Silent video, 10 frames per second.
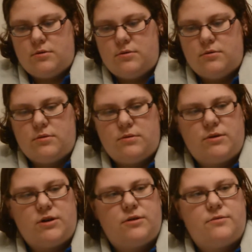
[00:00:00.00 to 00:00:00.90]
uh, I'm
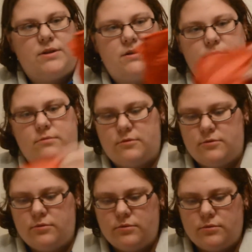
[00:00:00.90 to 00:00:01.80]
going to go with
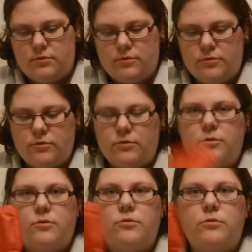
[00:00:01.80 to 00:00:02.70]
Ooh,
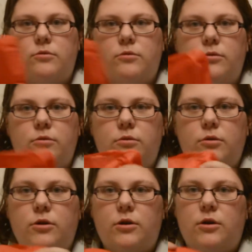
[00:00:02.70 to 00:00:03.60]
ooh.
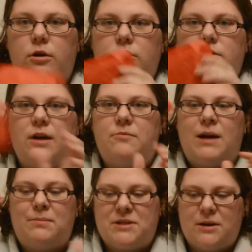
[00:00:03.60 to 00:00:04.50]
A
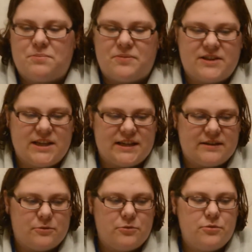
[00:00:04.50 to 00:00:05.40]
wrapped up
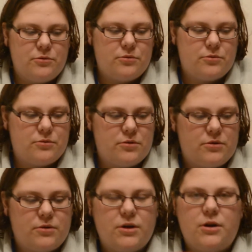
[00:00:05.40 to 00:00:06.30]
thing. Ooh.
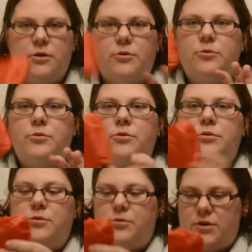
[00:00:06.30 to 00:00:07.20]

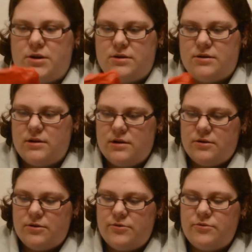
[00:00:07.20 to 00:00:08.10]
Ooh.
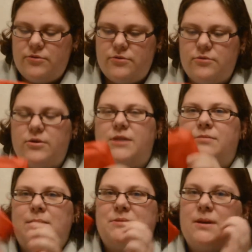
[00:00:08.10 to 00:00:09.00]
Ooh.
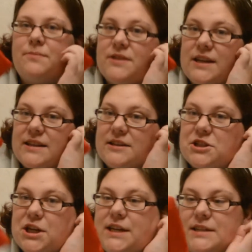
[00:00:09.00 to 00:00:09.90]
A wrapped up thing that
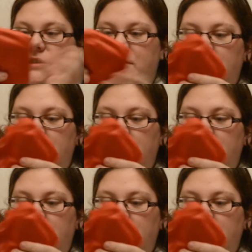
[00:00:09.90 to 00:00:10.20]
shakes.